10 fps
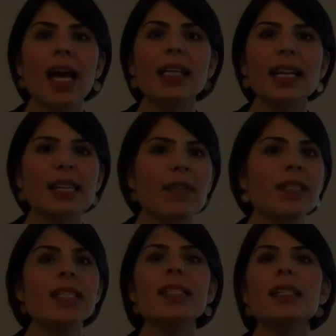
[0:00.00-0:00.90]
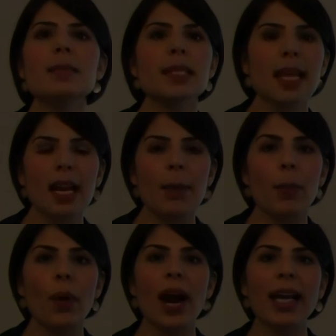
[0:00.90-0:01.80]
I'd like to have systems set up
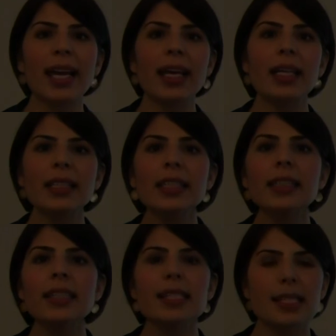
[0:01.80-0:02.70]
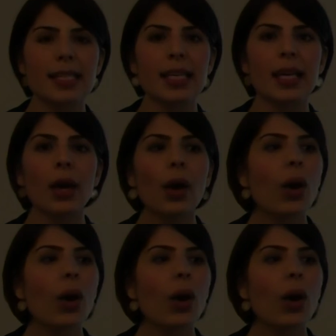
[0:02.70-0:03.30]
where I can clearly see